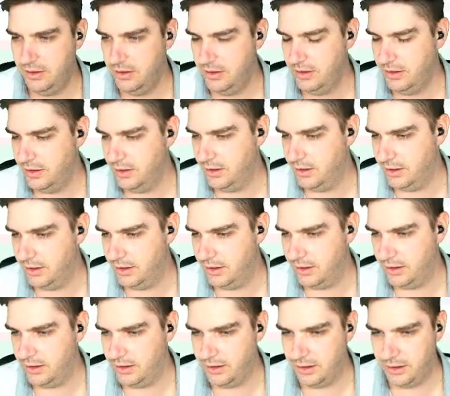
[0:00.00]

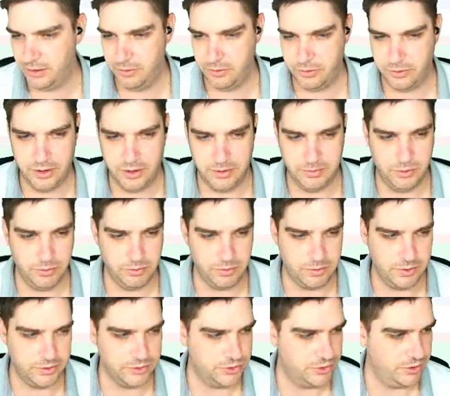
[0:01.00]
I will create a pull
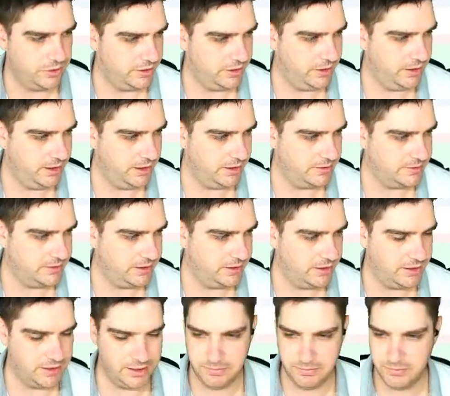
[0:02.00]
request shortly and send
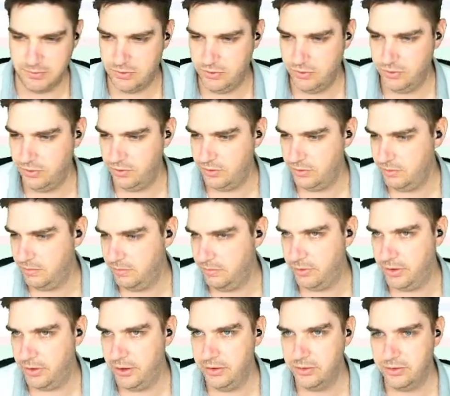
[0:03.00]
that up to
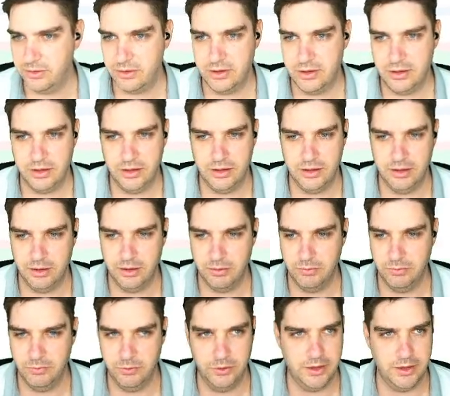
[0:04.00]
Brent, and he can
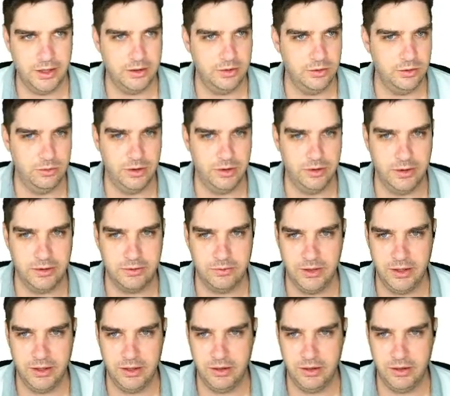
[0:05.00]
review that and do what he likes with it.